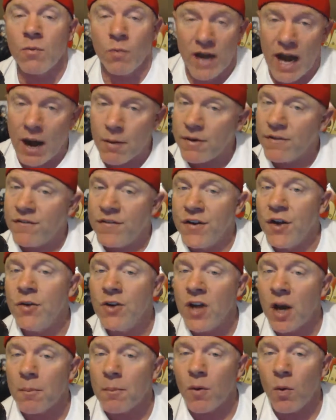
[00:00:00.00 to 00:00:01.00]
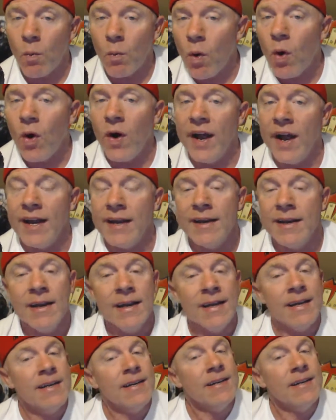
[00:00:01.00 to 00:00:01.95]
when I reviewed number 1,